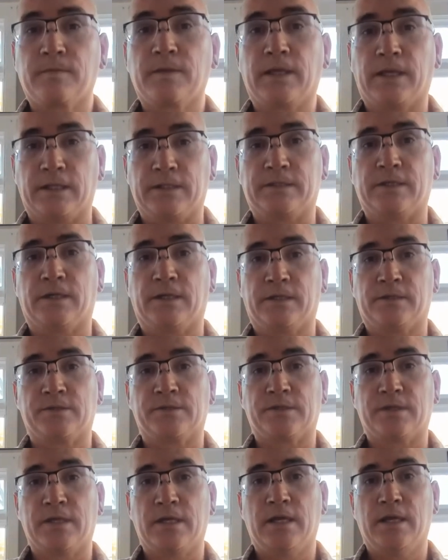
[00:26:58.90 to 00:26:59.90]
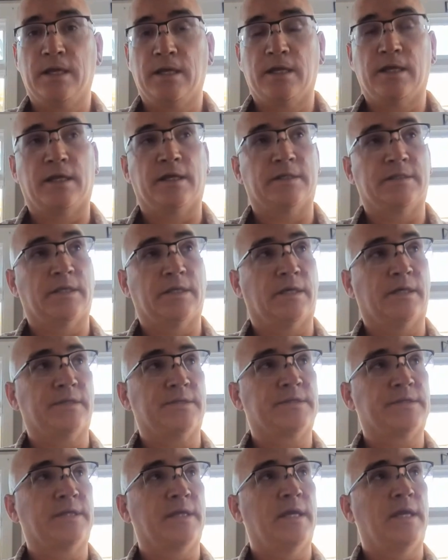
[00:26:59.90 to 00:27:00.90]
it does. It
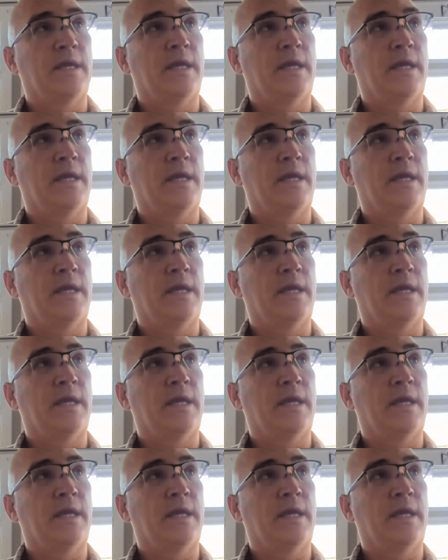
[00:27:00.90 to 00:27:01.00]
does.